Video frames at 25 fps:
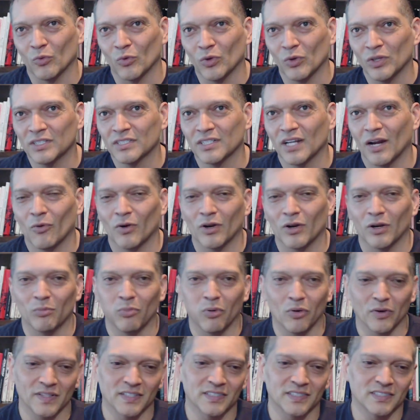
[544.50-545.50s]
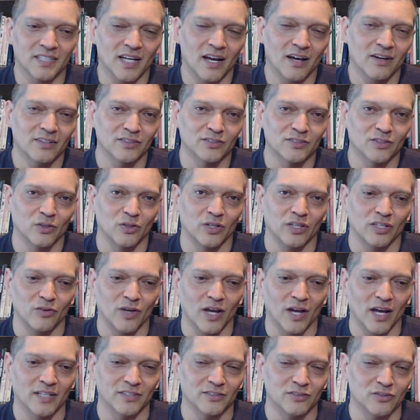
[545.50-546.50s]
reason I want to point this out is so that you
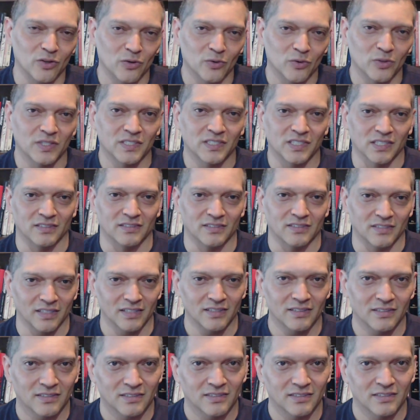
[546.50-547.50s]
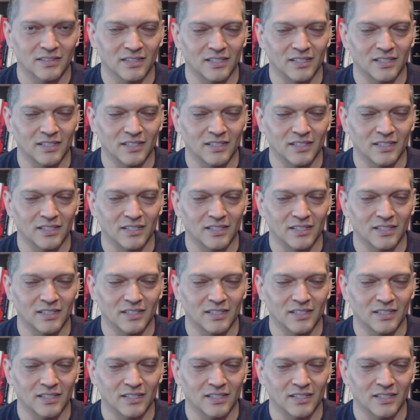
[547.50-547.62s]
guys know this exists,